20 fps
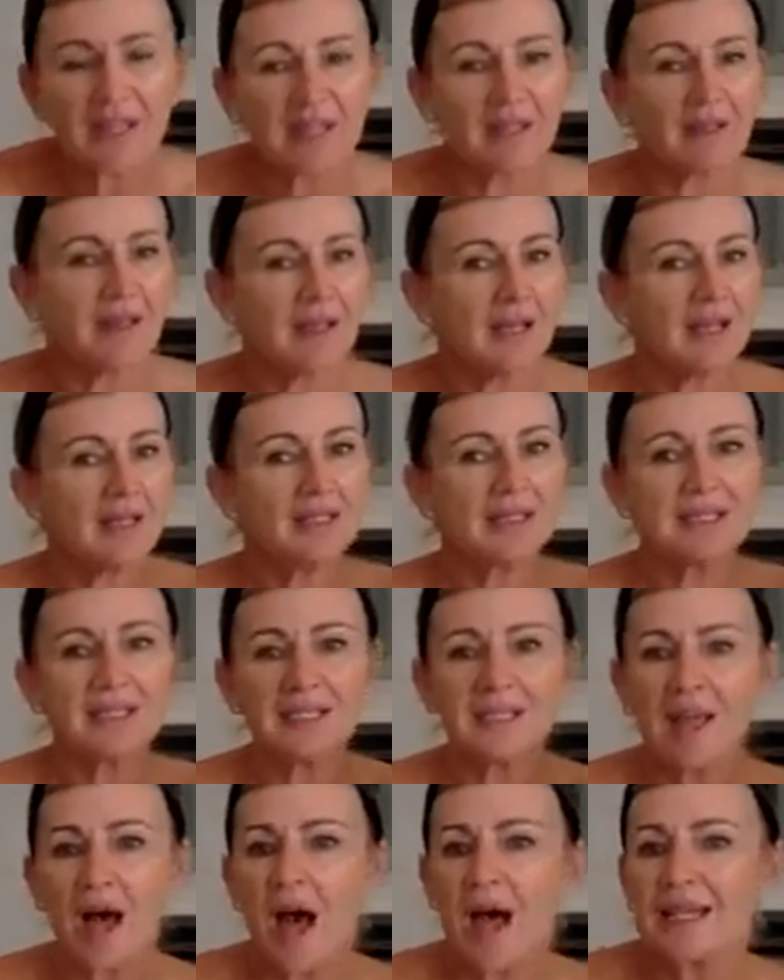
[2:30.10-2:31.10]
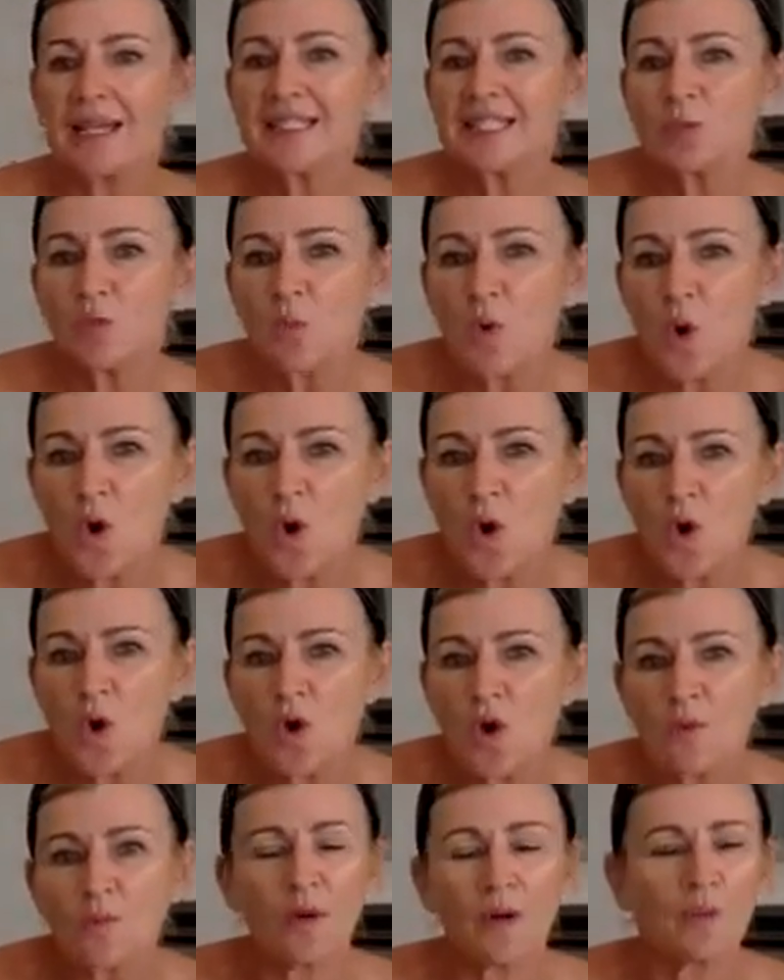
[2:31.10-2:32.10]
and sliced
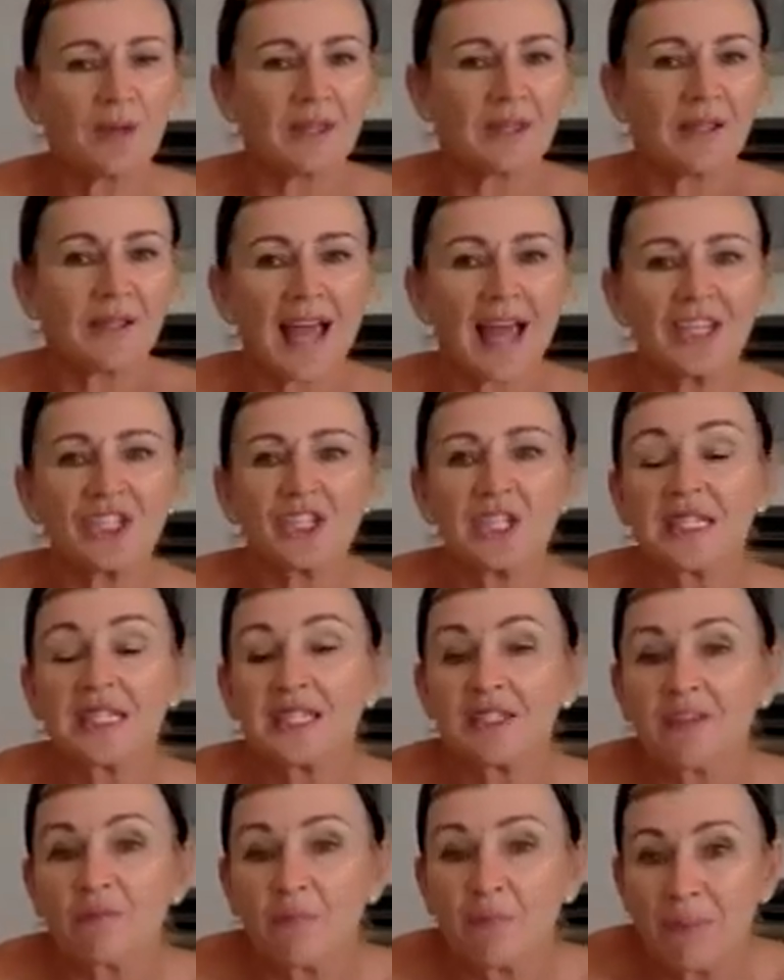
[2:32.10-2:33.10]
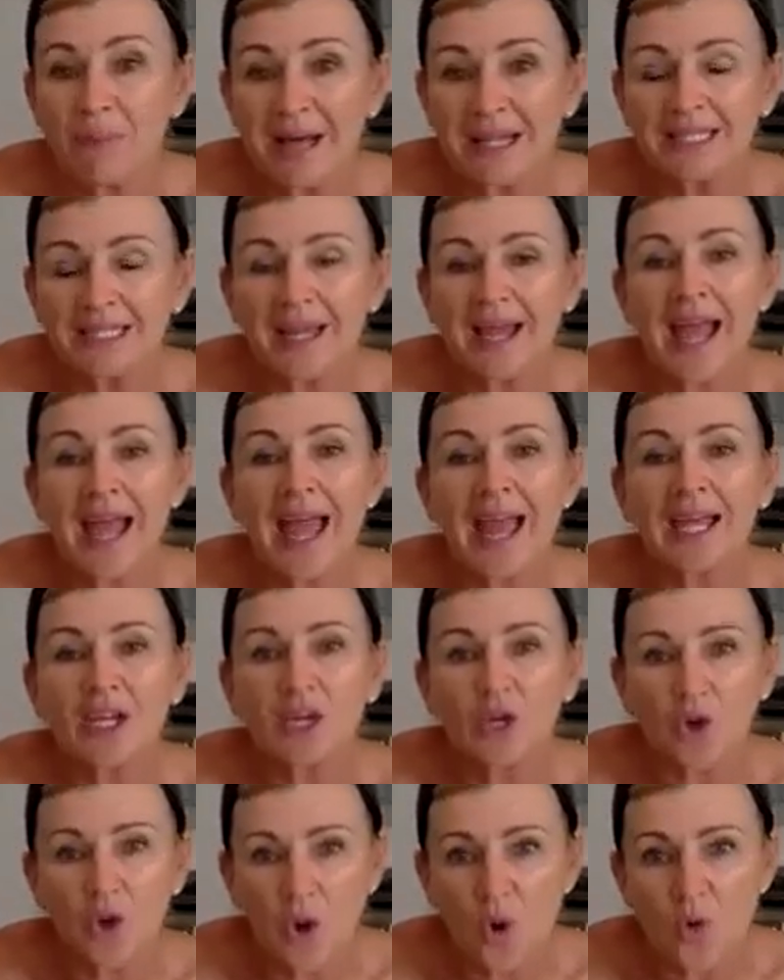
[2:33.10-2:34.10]
warm with lashings of butter
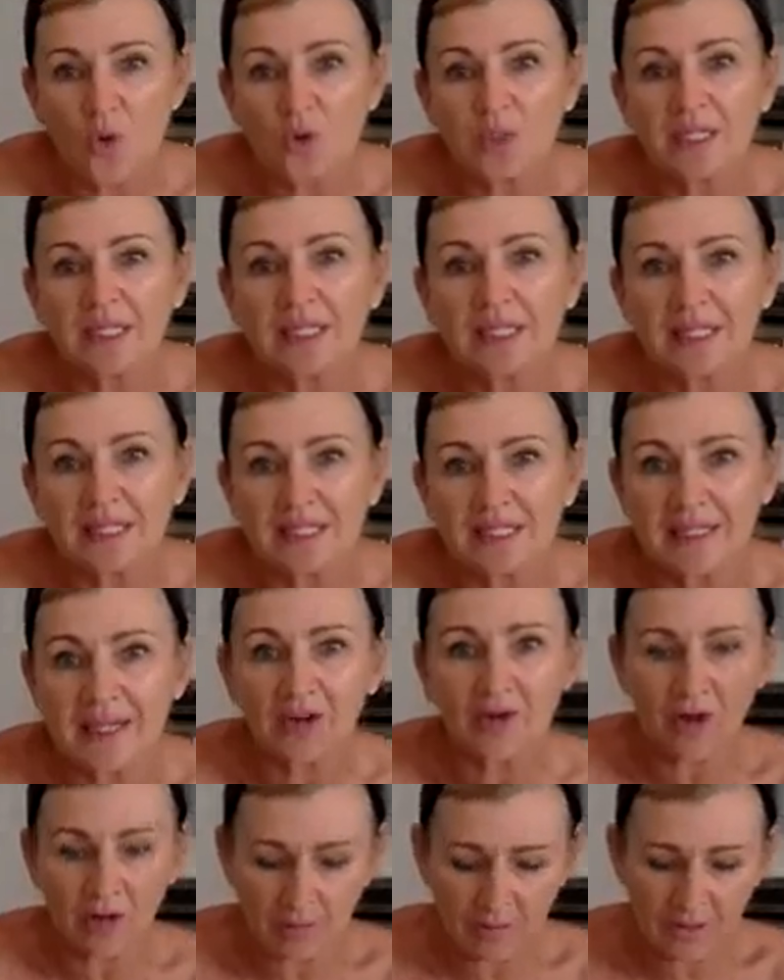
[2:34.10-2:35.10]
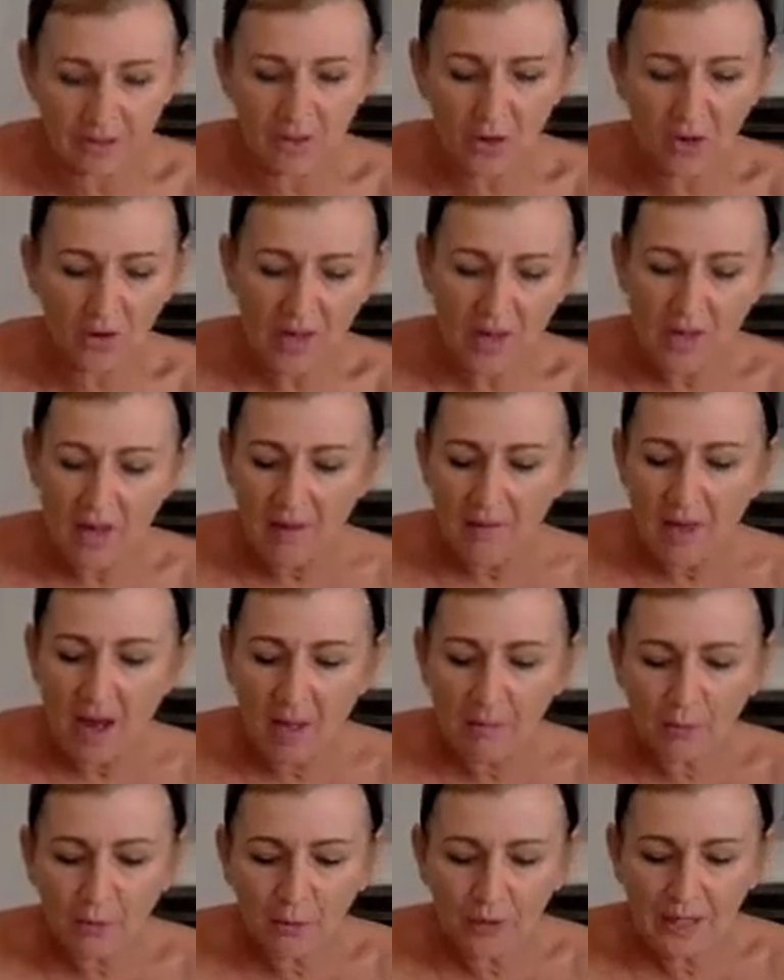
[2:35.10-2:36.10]
and golden syrup. So
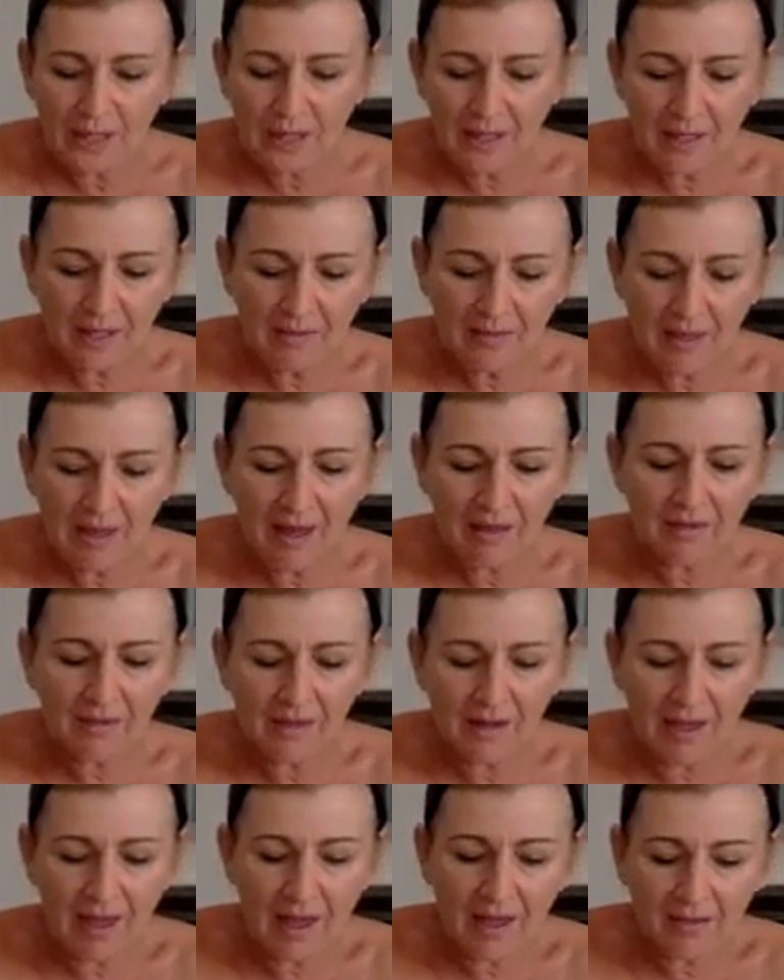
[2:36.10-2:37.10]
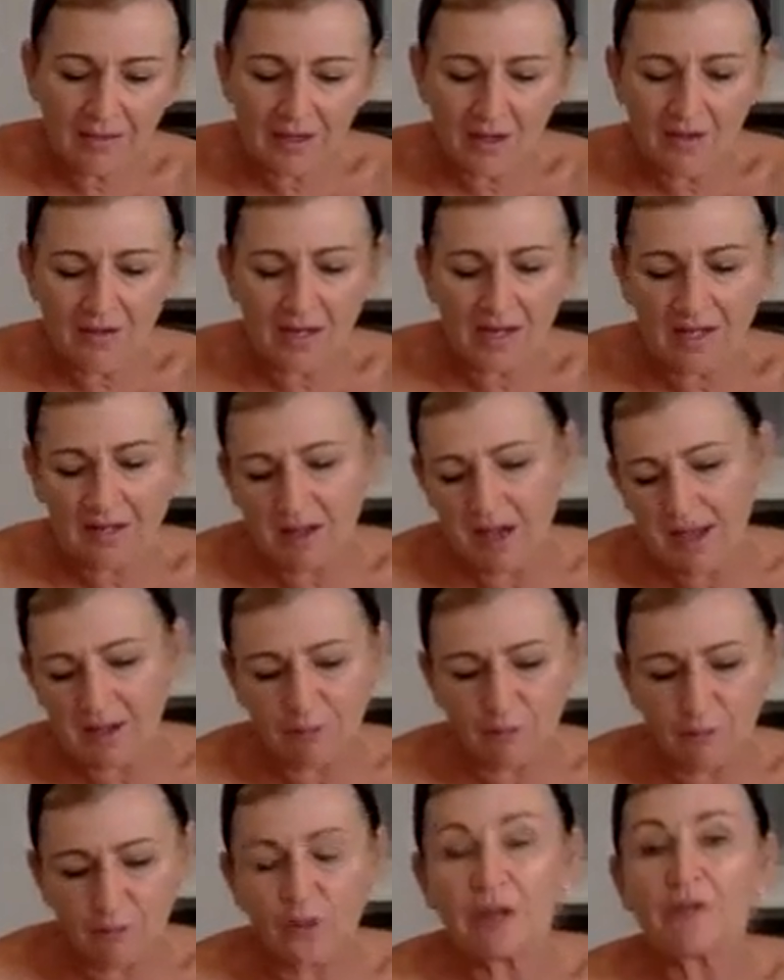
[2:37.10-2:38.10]
I'm putting it in the oven now so that in like
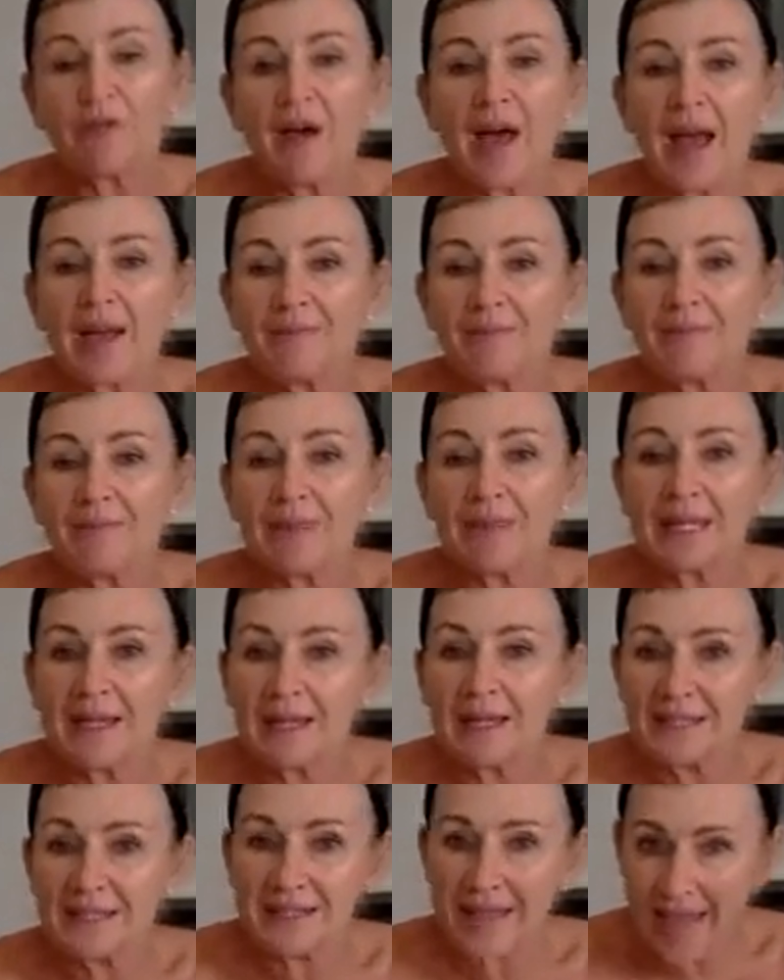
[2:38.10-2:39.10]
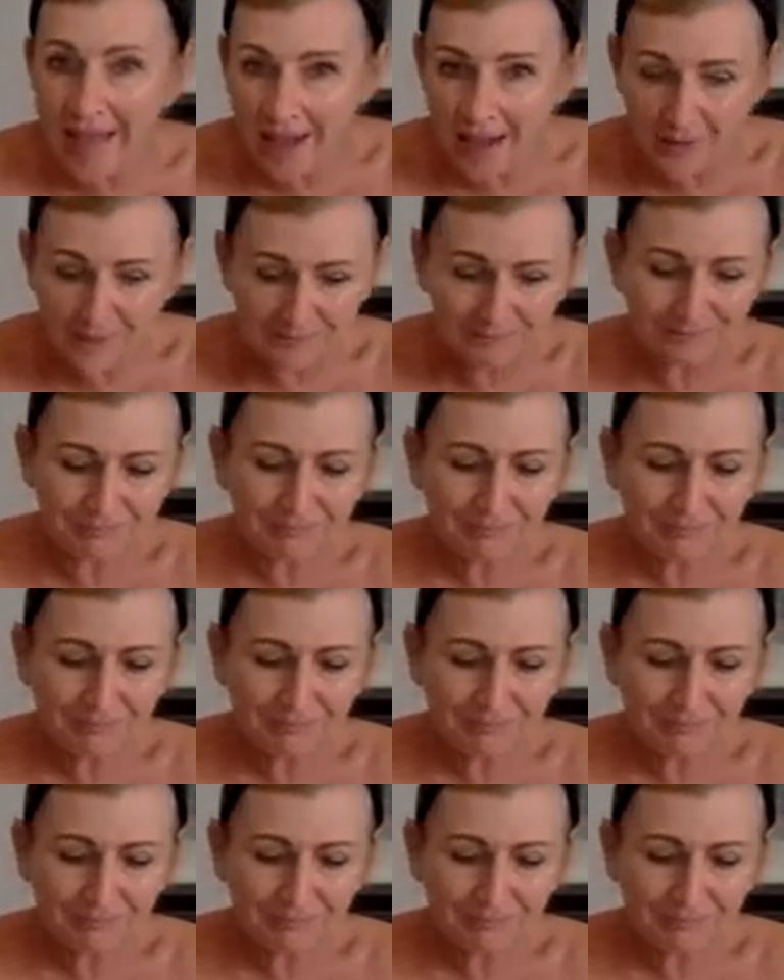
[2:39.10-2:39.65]
45 minutes it's out